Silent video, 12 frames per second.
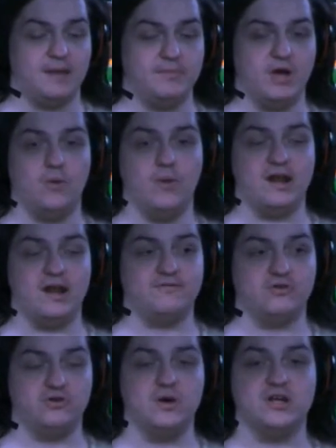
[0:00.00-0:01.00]
not waiting for
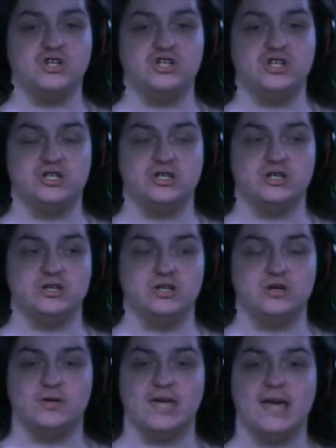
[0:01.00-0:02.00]
Twitch
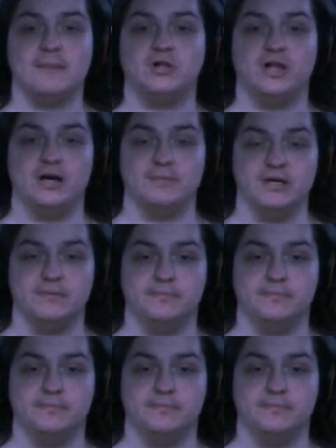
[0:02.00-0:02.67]
to, gamble on me.